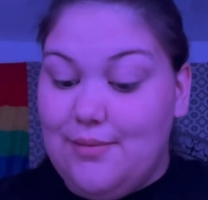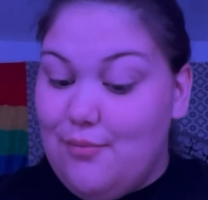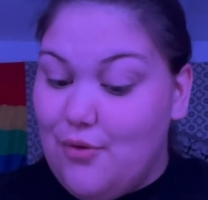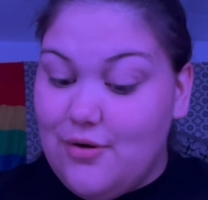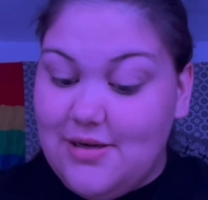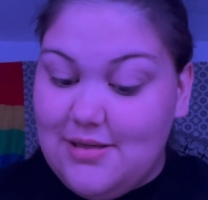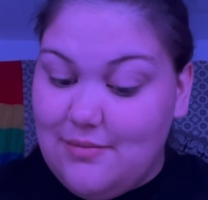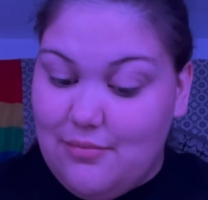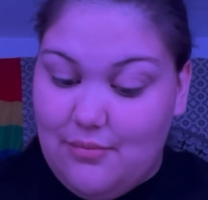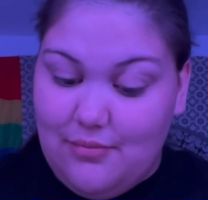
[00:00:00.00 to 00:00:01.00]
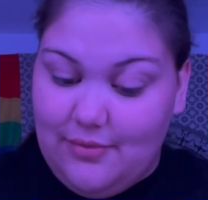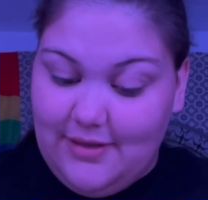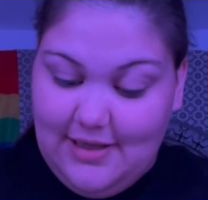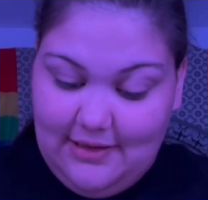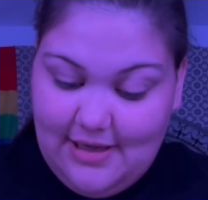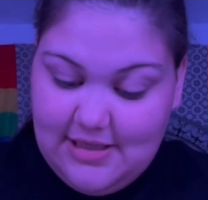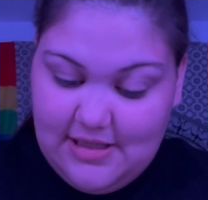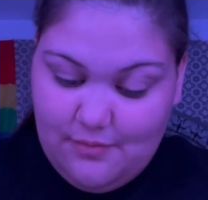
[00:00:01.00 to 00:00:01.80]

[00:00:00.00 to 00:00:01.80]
more, less is